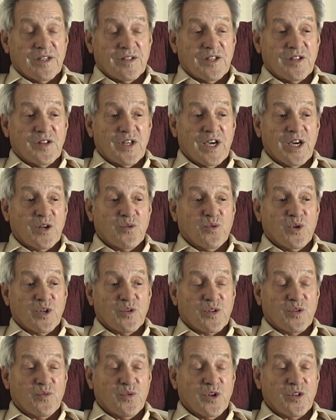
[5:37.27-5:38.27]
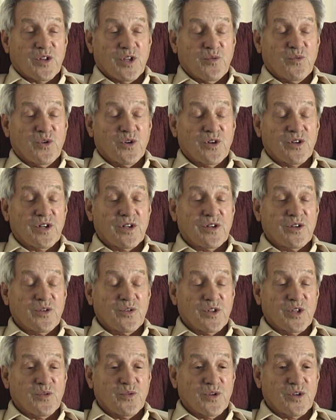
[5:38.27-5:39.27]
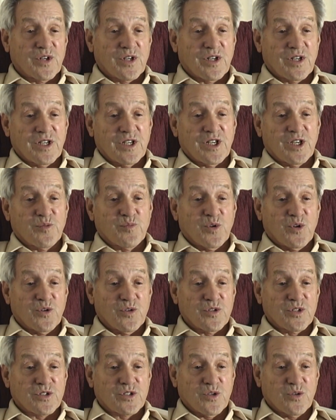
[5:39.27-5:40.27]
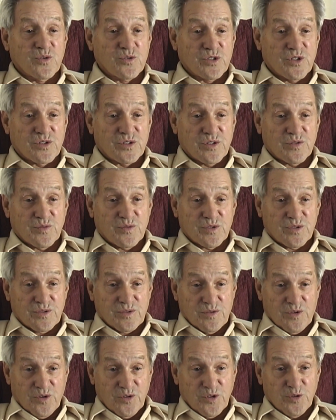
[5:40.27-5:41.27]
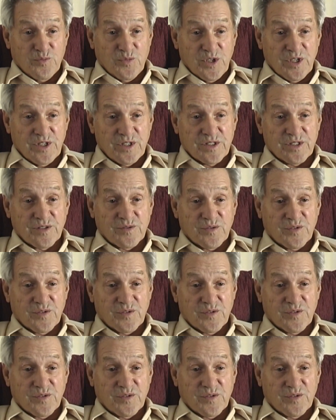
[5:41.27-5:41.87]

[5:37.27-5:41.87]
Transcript: then they had what, what they wanted to do. They wanted to clean up all the soldiers. was on the beach.